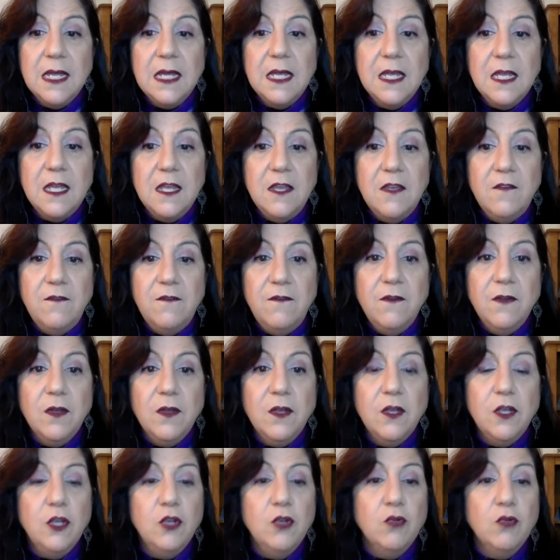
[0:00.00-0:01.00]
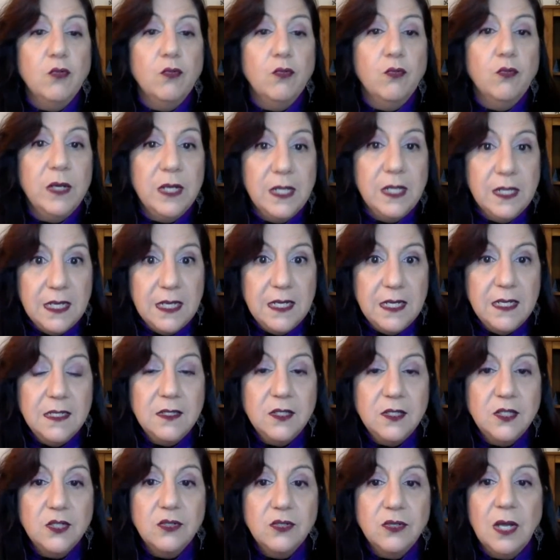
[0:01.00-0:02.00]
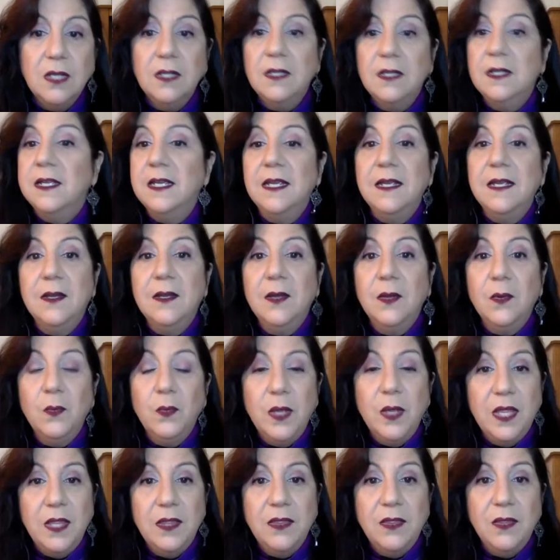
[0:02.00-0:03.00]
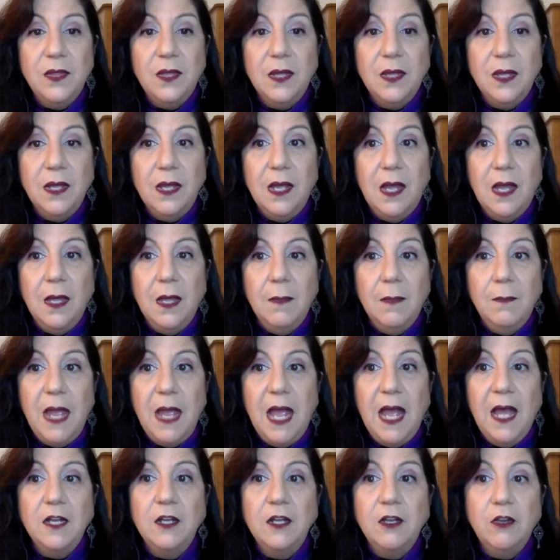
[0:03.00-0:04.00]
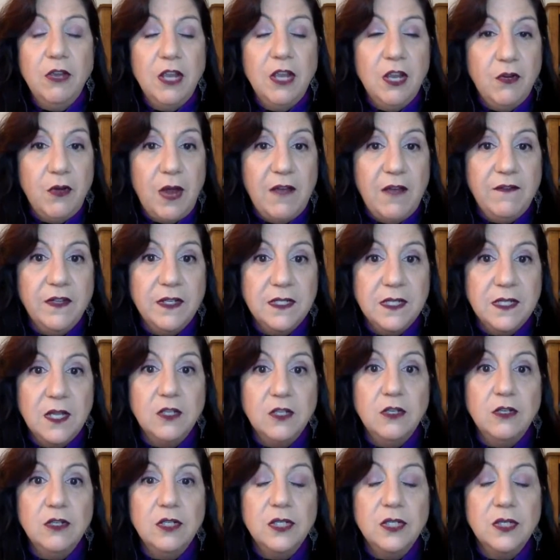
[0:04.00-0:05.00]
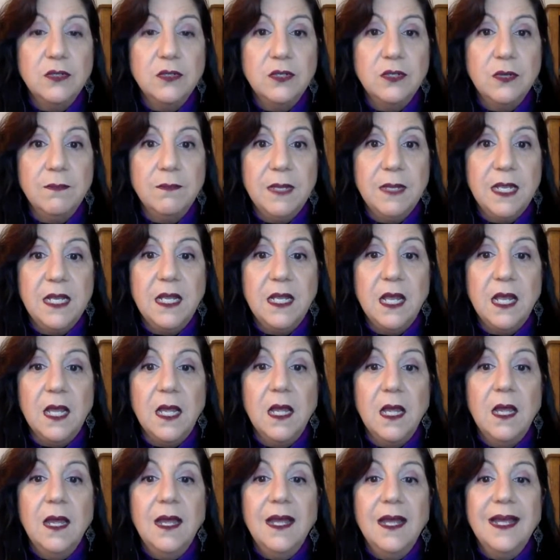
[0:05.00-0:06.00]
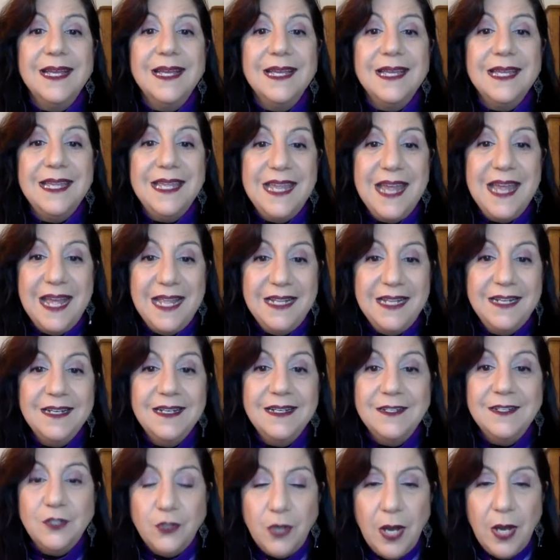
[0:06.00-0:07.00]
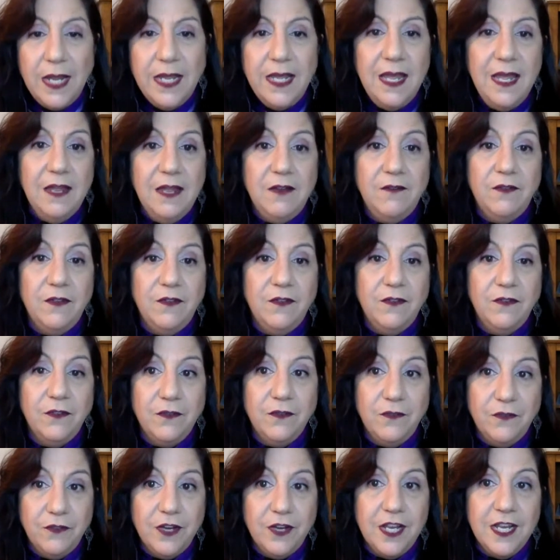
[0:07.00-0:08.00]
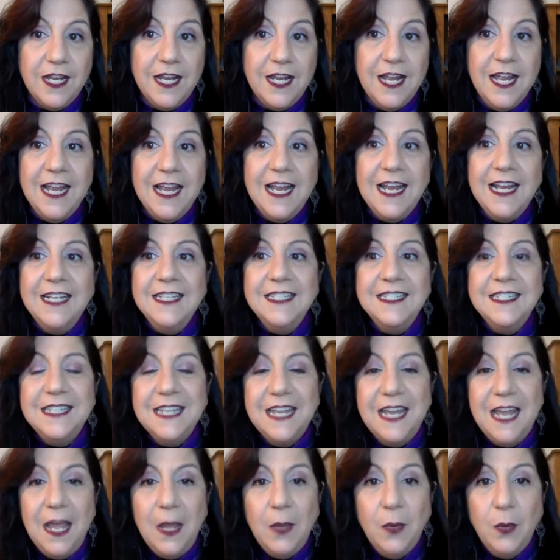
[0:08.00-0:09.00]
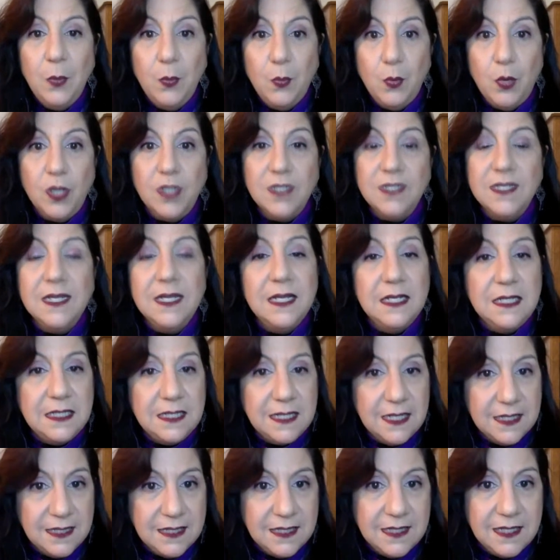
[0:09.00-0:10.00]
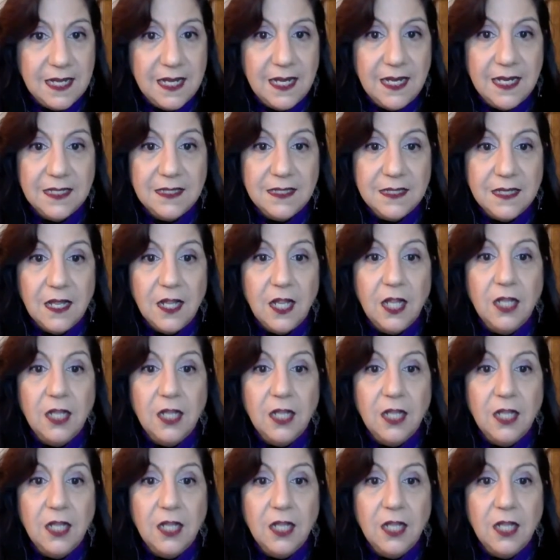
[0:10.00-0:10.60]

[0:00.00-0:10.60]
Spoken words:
if you're really struggling with how to create graphics on your social media, get try Canva for free and see how it works. It does take it's